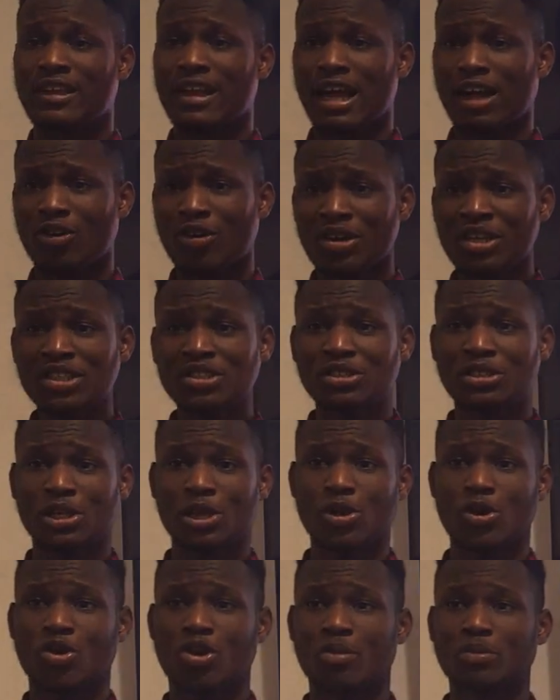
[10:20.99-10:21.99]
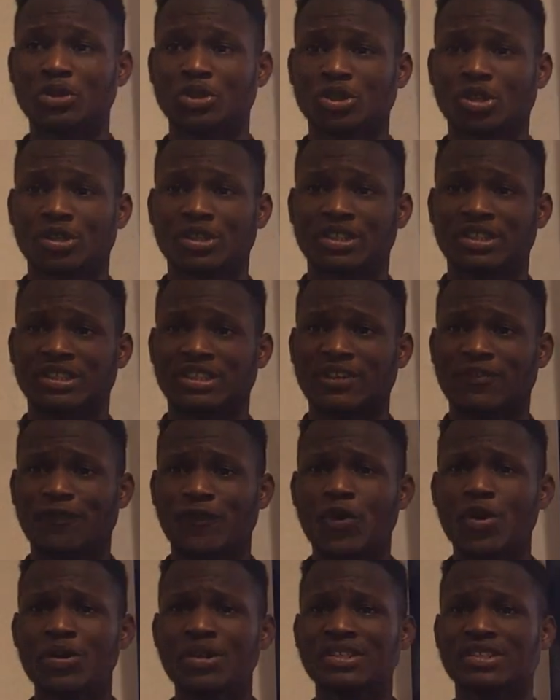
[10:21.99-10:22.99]
According to the Law Commission, the
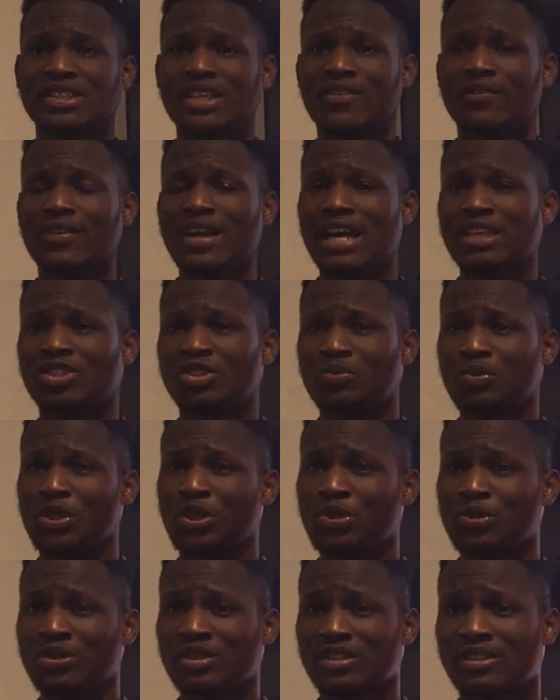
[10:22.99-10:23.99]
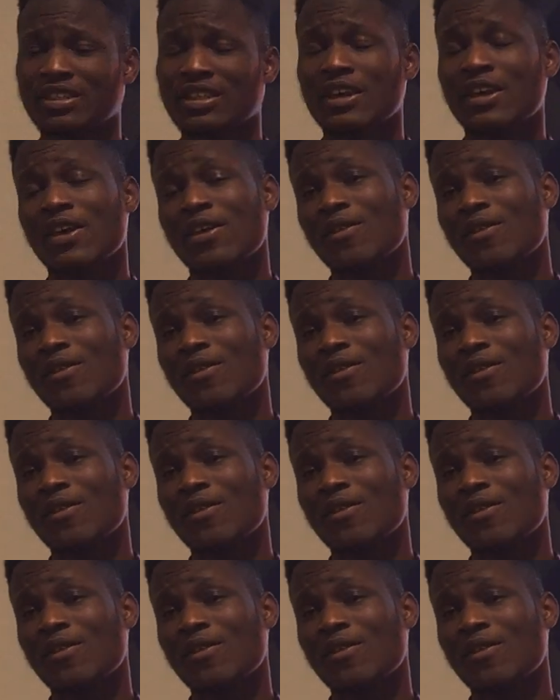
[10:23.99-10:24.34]
following safeguards will be used.